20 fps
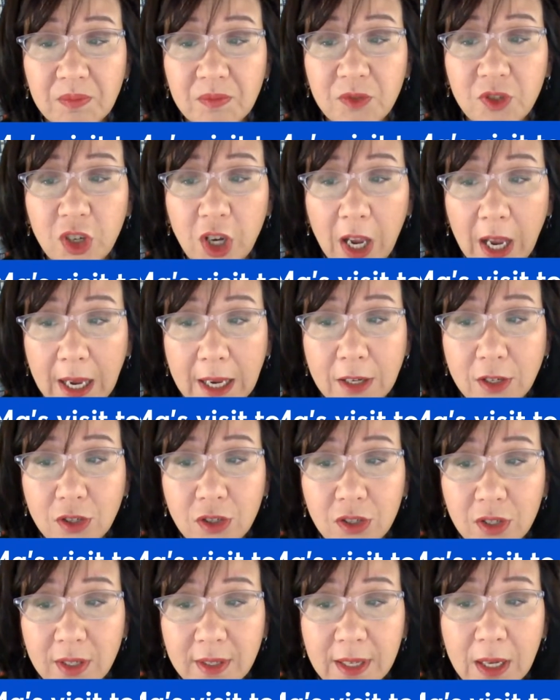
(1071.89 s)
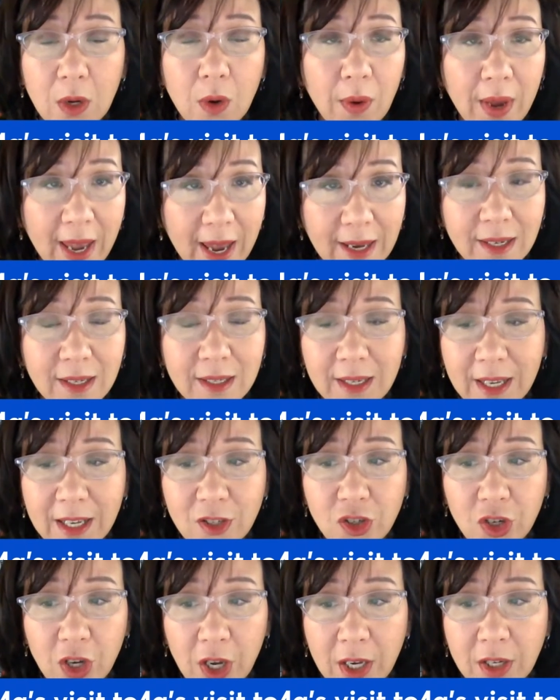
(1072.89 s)
single-handedly
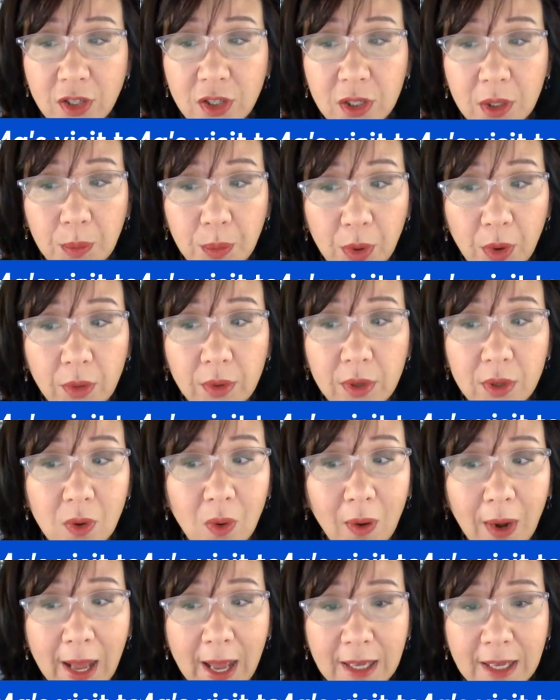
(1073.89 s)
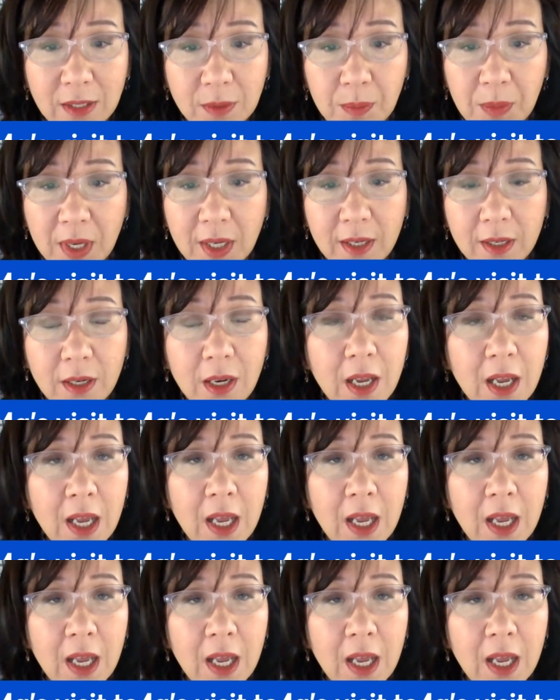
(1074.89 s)
changed the protocol last minute